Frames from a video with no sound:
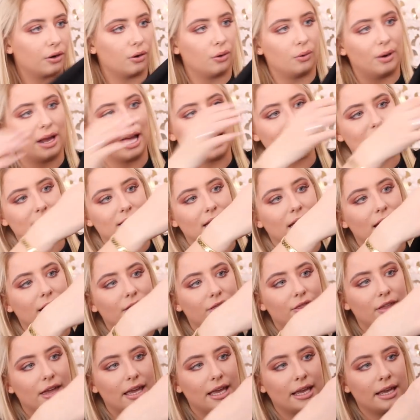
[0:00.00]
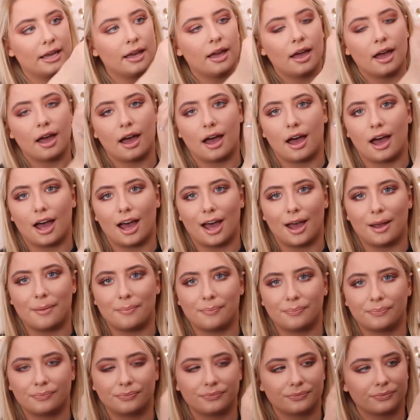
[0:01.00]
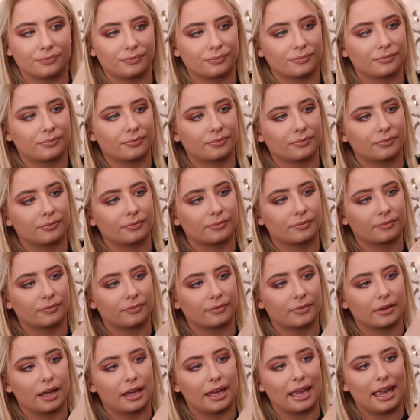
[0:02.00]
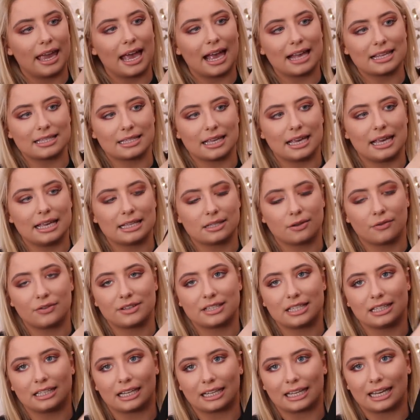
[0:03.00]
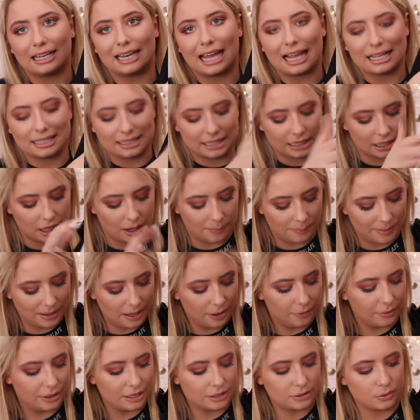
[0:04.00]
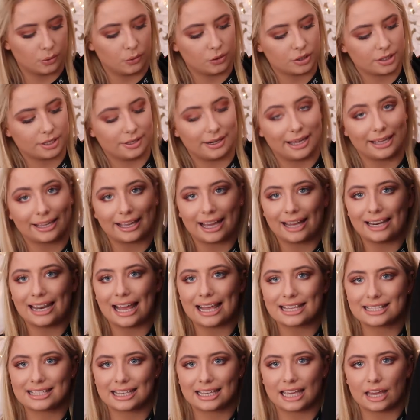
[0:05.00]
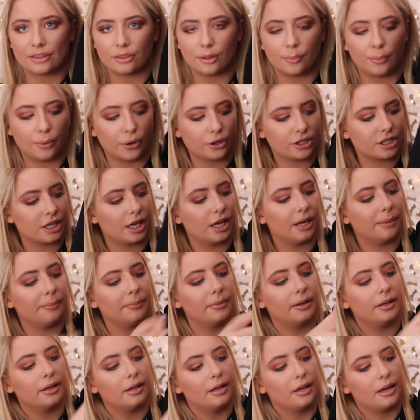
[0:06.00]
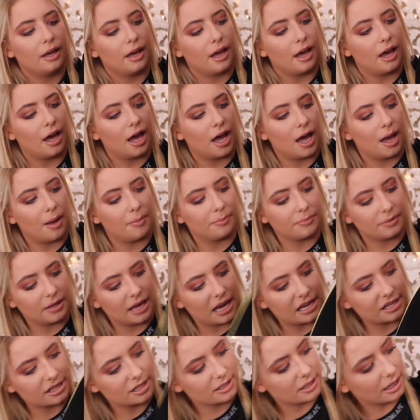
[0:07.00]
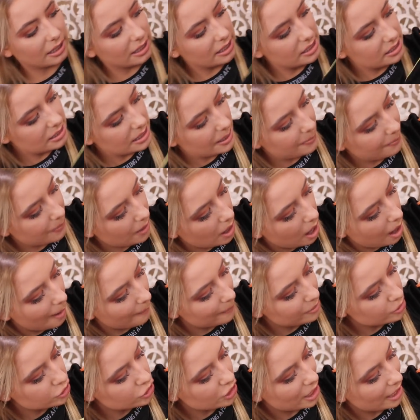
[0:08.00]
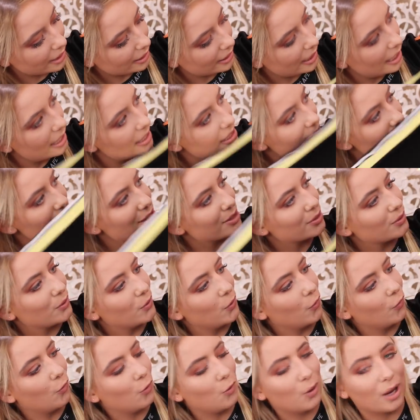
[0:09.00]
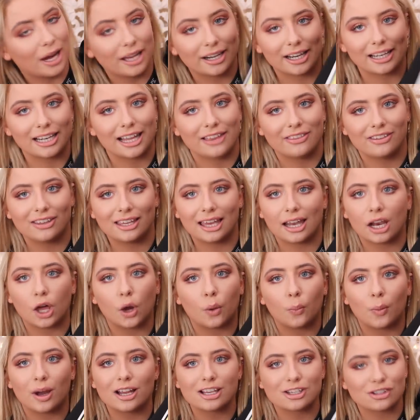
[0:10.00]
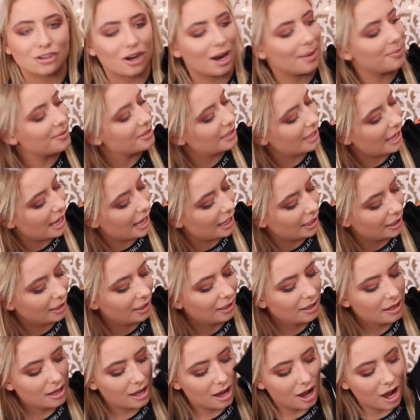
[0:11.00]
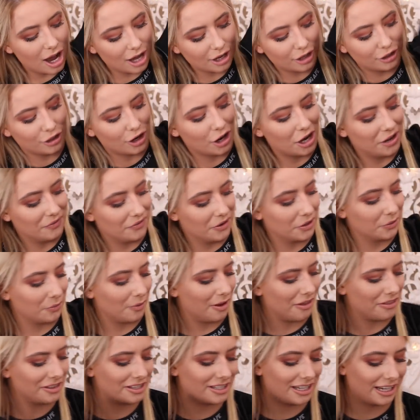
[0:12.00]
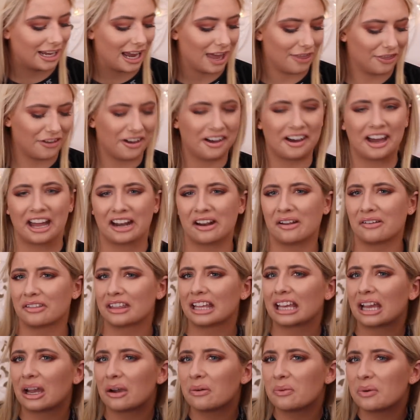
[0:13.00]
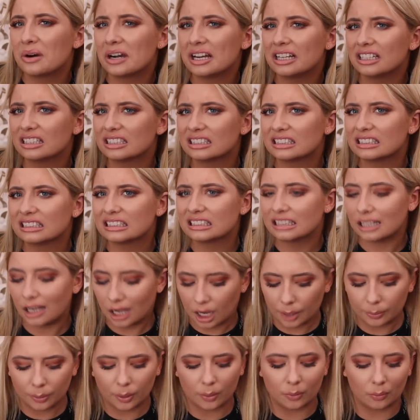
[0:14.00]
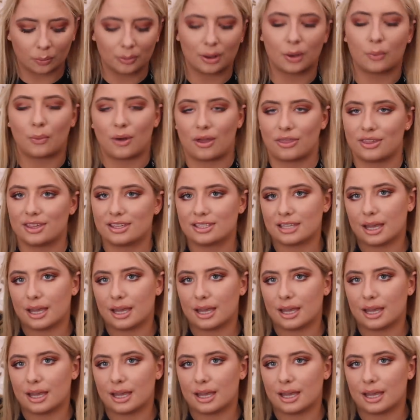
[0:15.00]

cool. It has like the, um, it has, it's obviously like elastic up here and it's also like elastic at the bottom. Um, yeah, it's just like a zip up jacket and it's cool and I like the yellow and white stripes again. I don't know if I'd wear this together. I don't think I would. I probably wear these